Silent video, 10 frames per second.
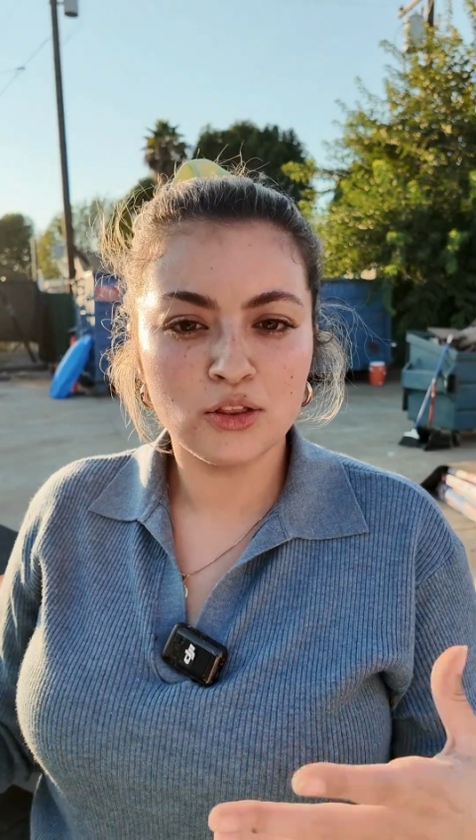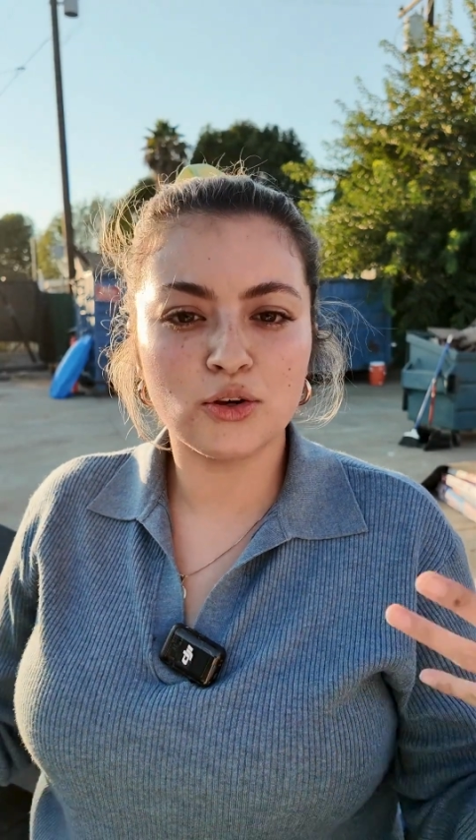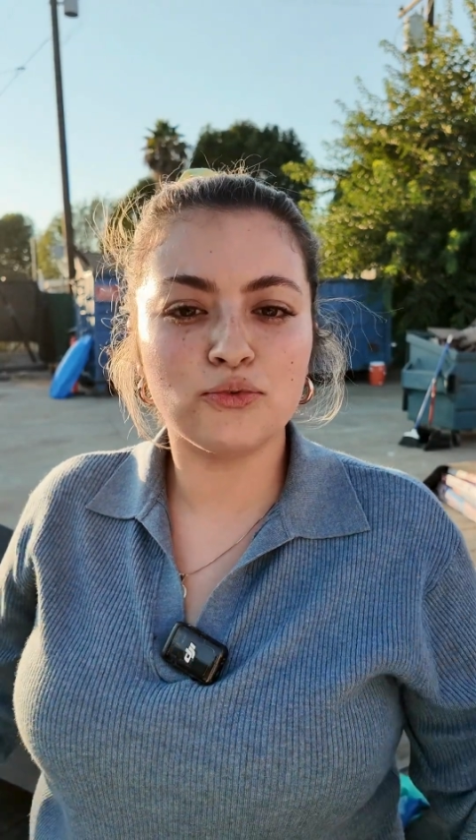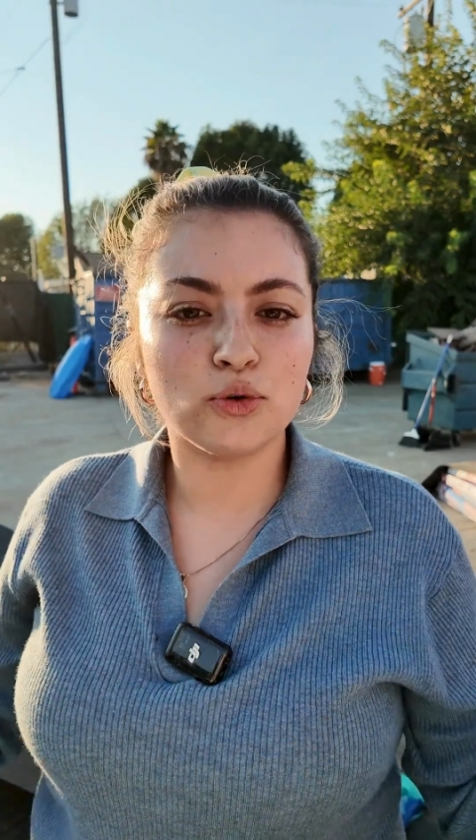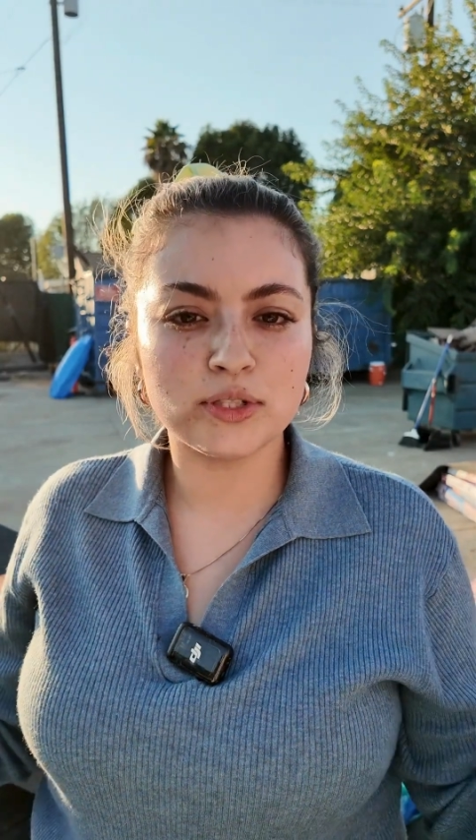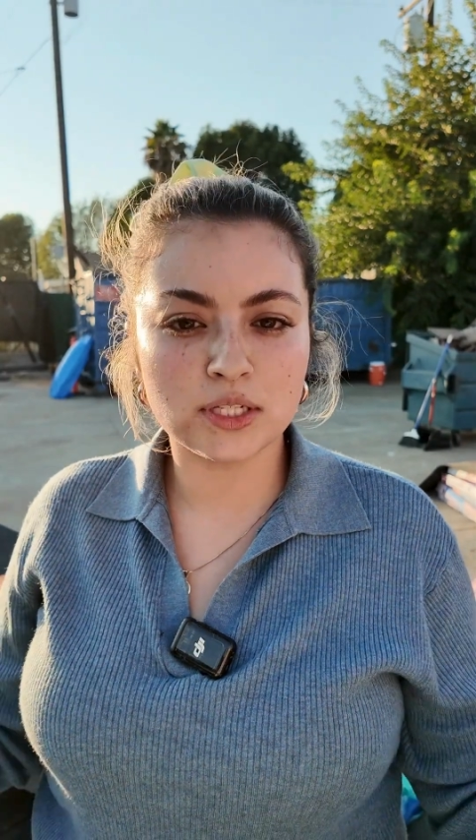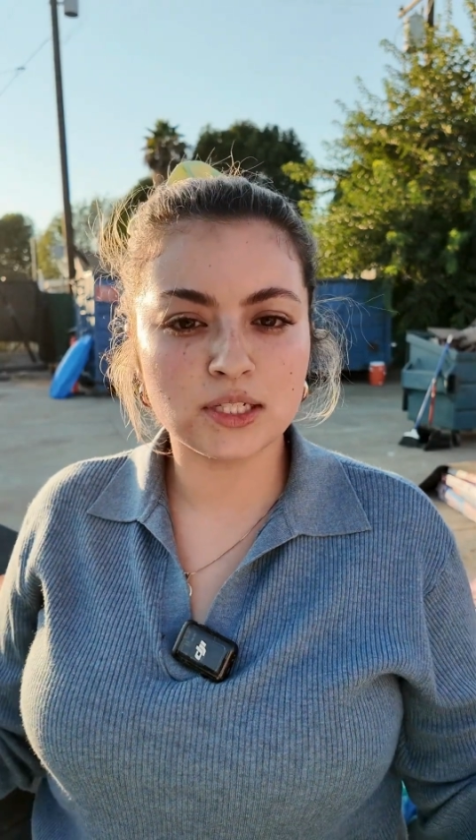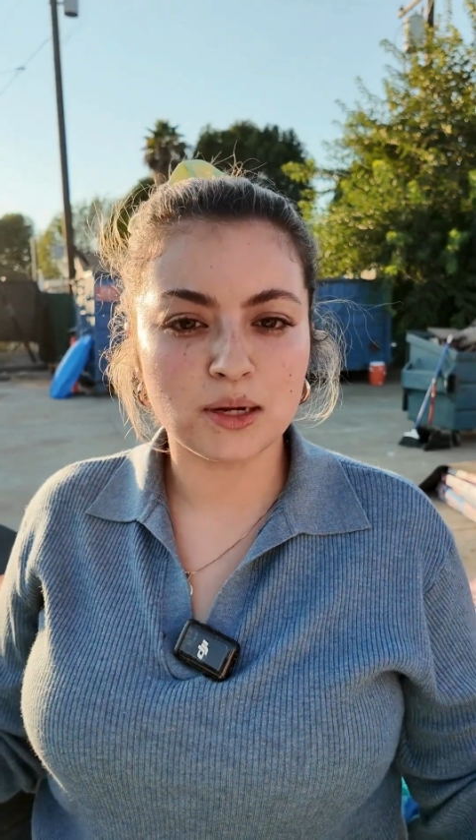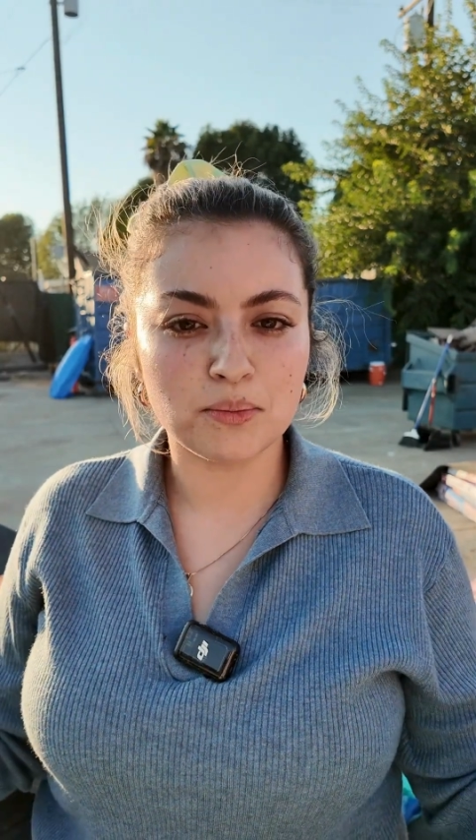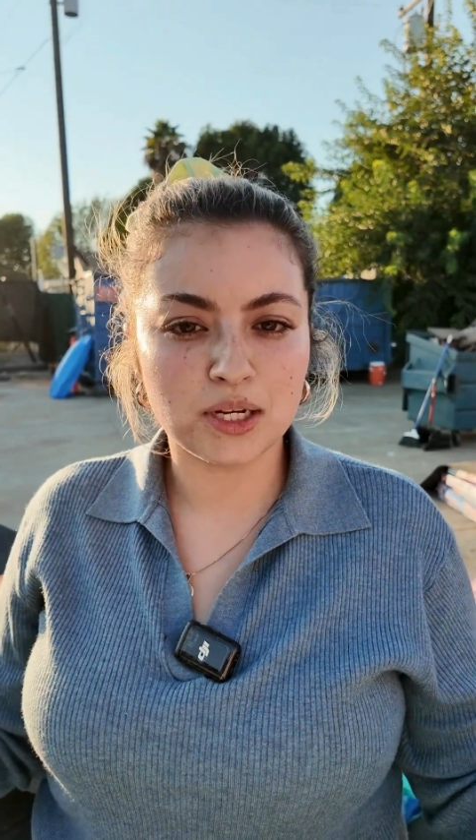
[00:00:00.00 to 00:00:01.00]
the full
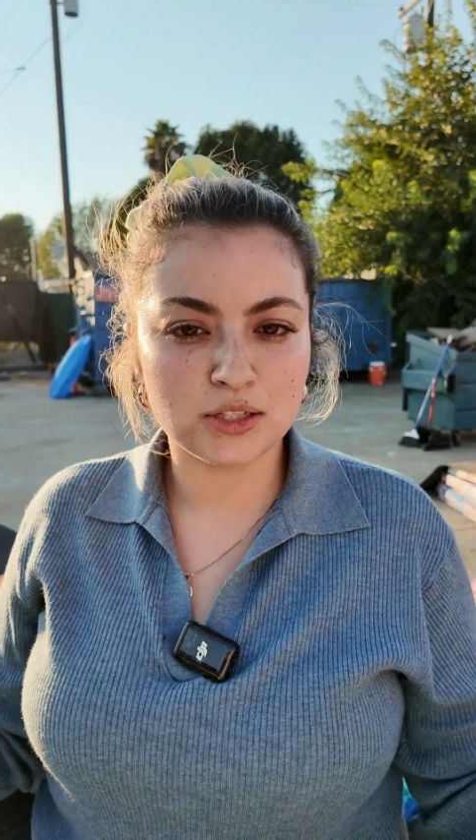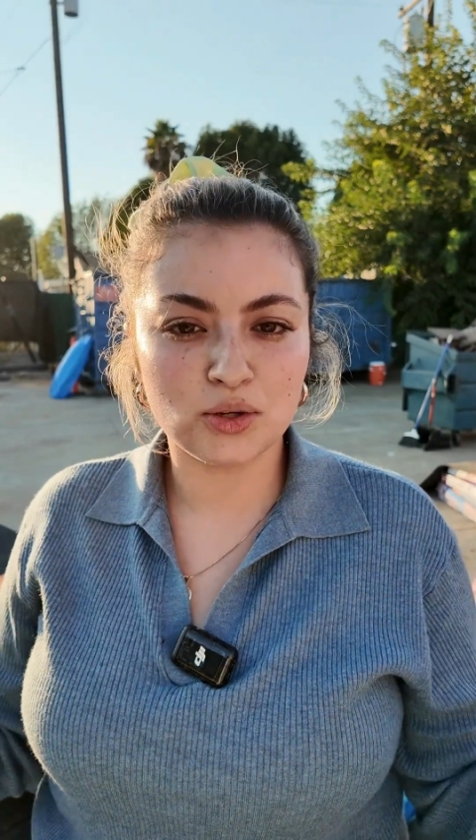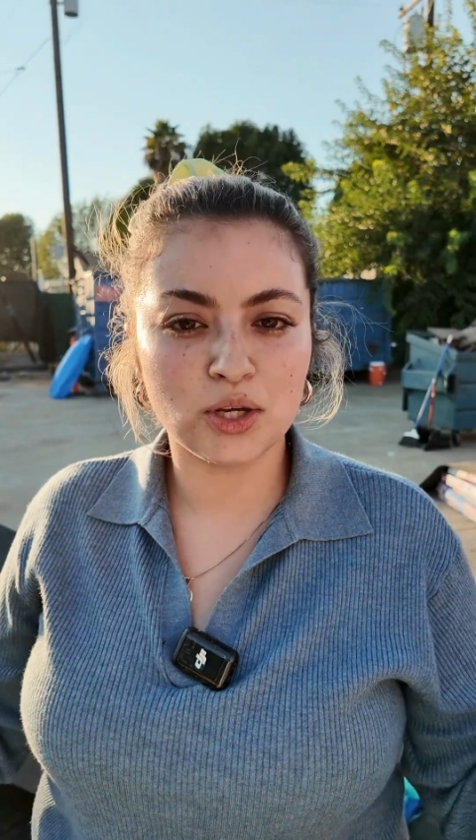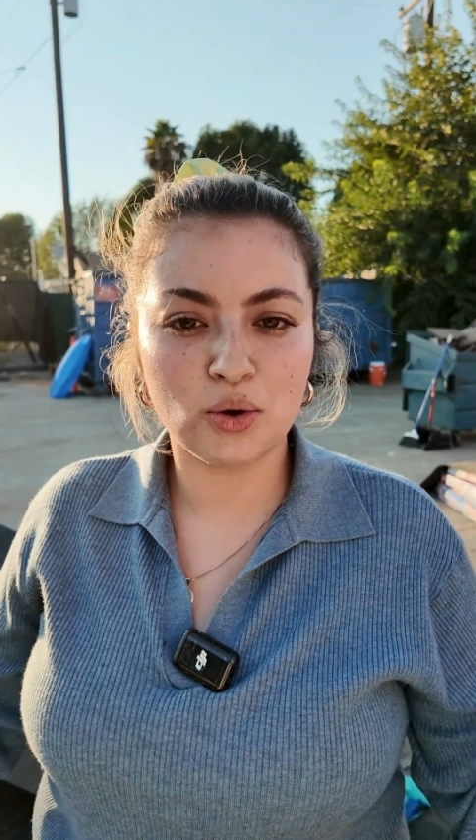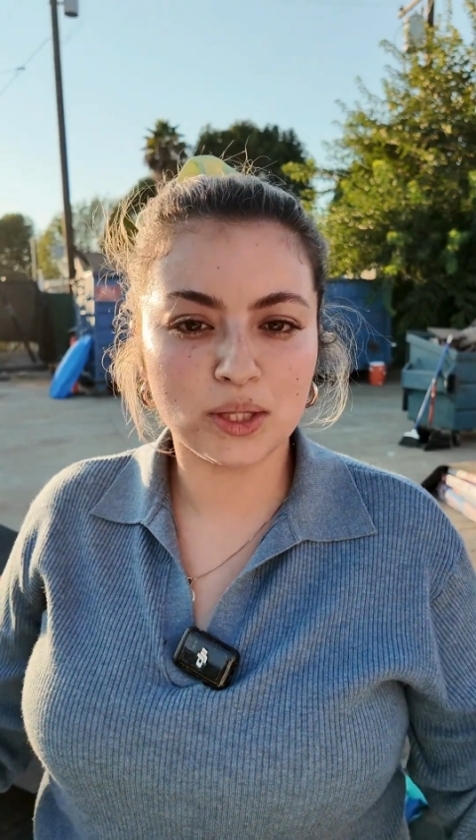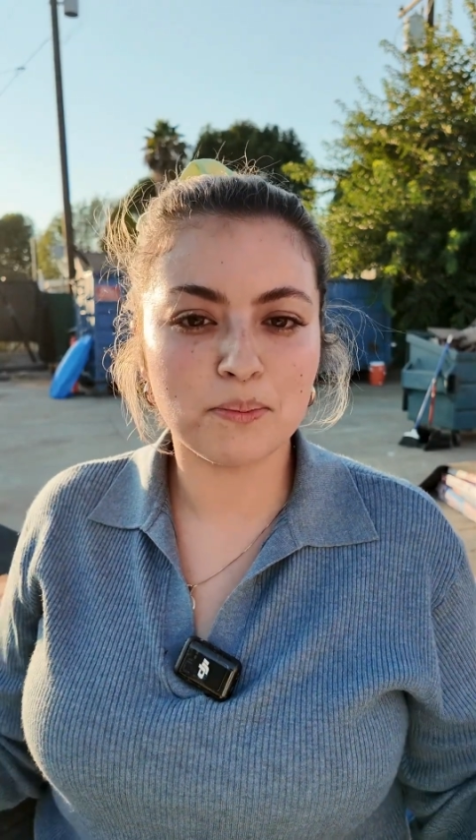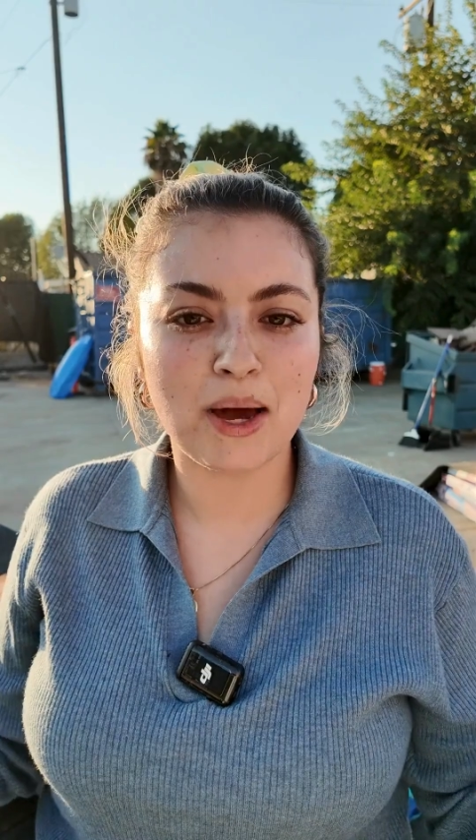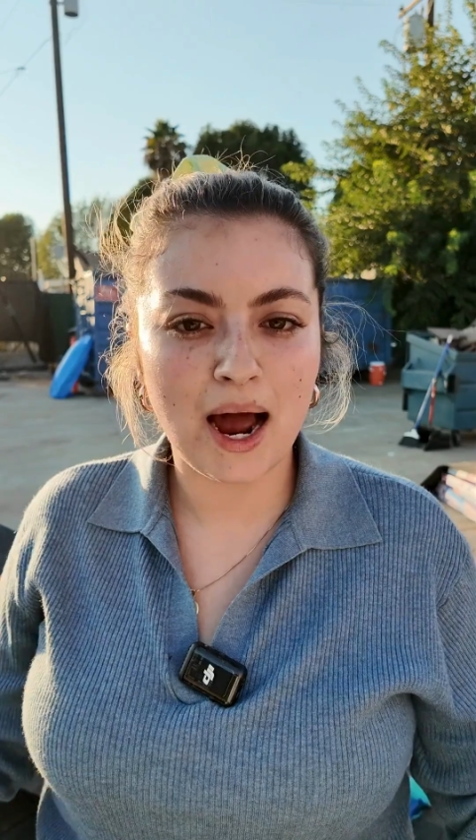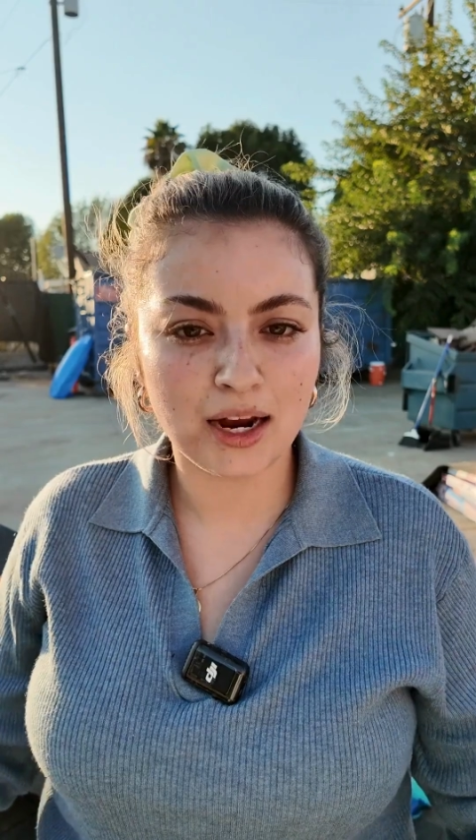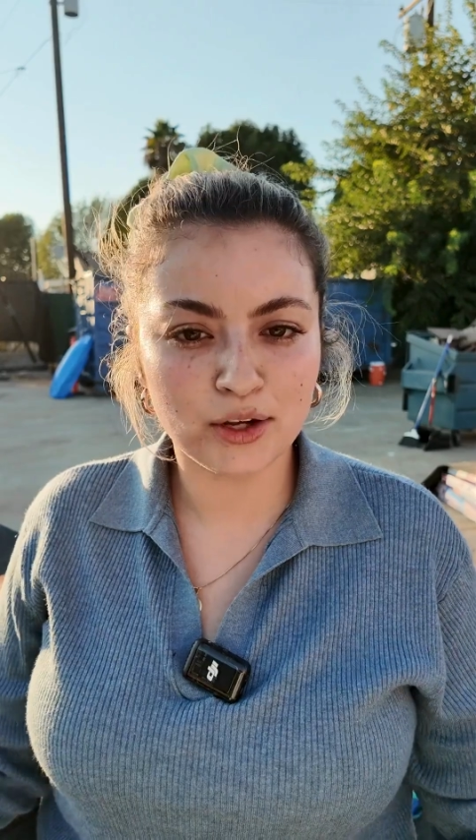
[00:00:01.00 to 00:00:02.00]
system, because you can only
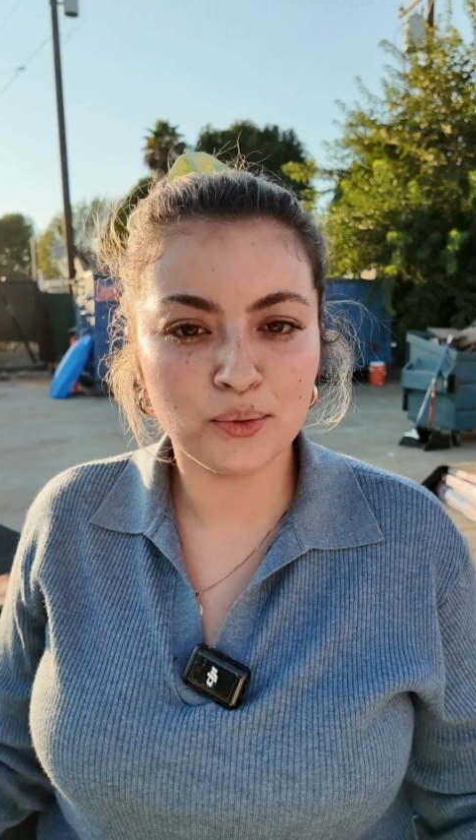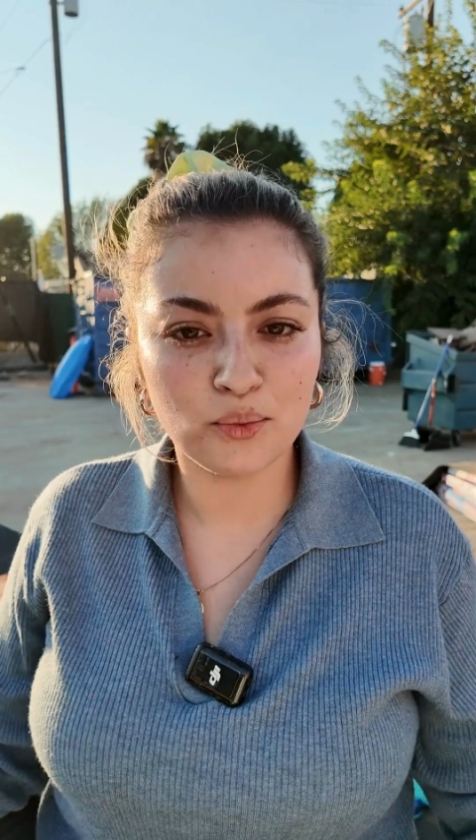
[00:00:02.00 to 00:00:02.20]
back